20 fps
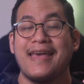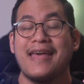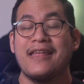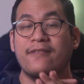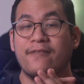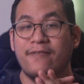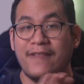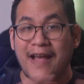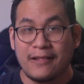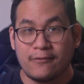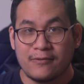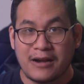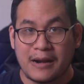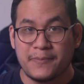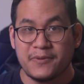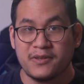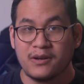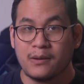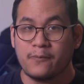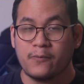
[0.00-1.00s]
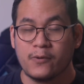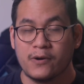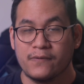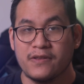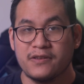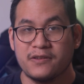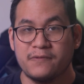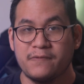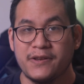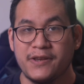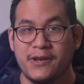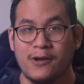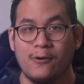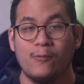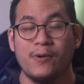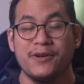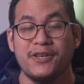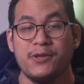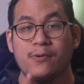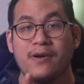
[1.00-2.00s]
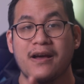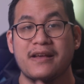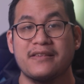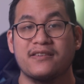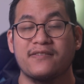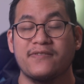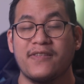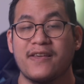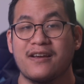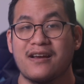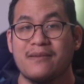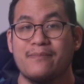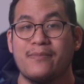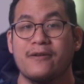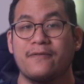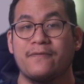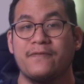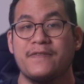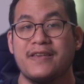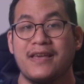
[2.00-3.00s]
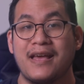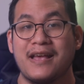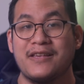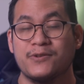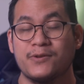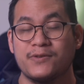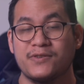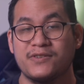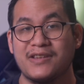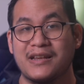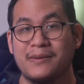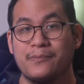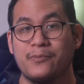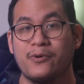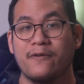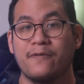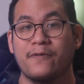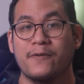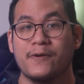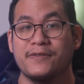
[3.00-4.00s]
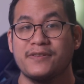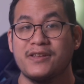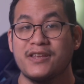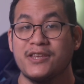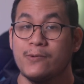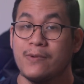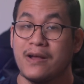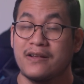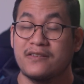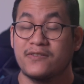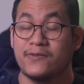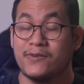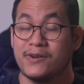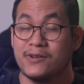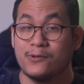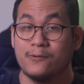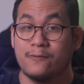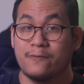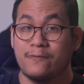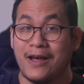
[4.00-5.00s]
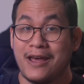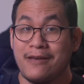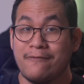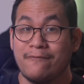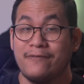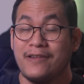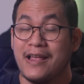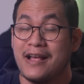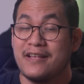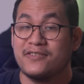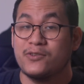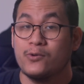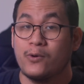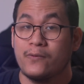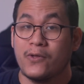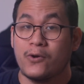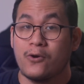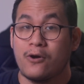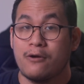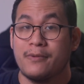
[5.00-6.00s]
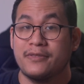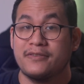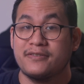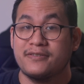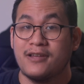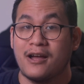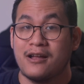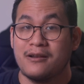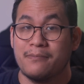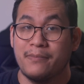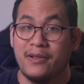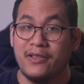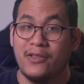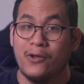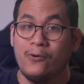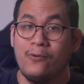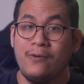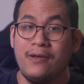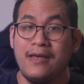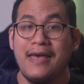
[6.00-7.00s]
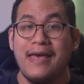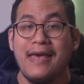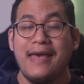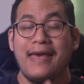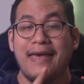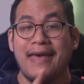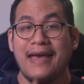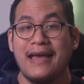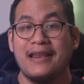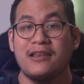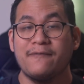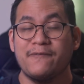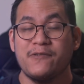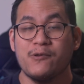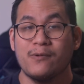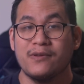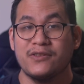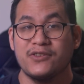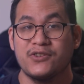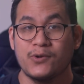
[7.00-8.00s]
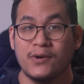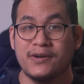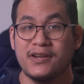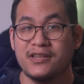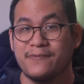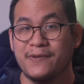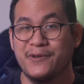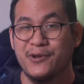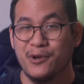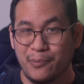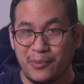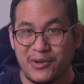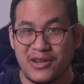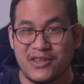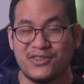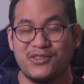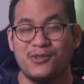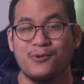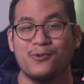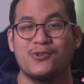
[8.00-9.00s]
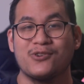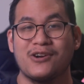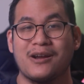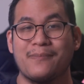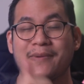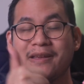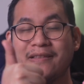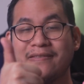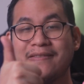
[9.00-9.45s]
And that wraps it up for this video. What do you guys think about the ASUS ZenBook 13 UX325? Let us know in the comments down below. And if you enjoyed this video, please do drop a